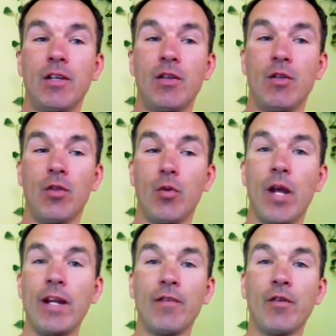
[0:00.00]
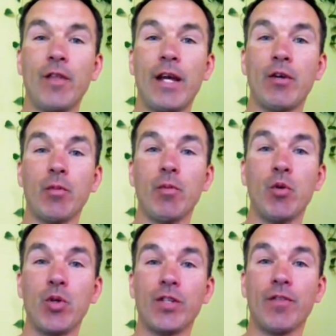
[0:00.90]
the rating for that group of
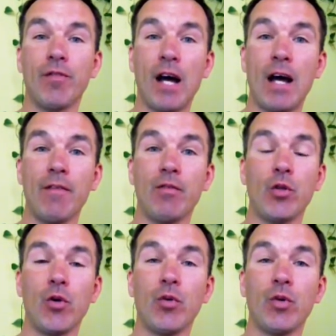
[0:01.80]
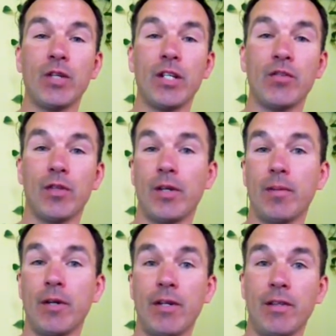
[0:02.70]
mooks is 5. You don't roll dice for them
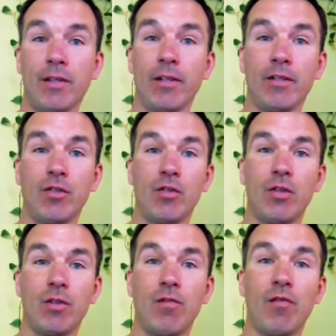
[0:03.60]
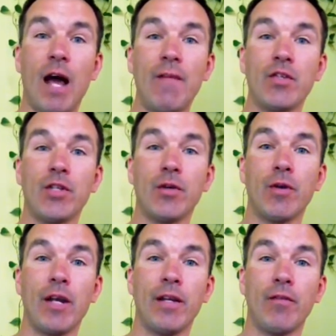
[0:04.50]
or anything. Just 5 is their
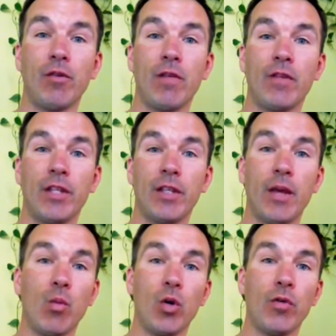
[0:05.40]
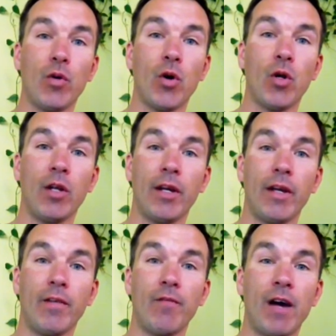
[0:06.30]
rating for everything they would roll,
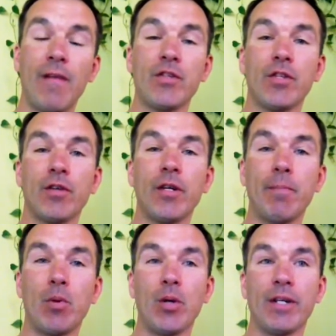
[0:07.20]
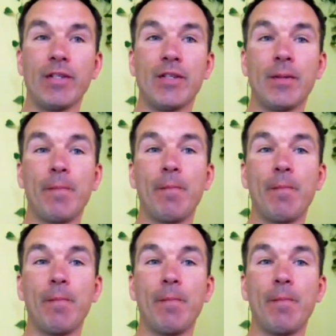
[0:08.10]
and 5 is their hit points.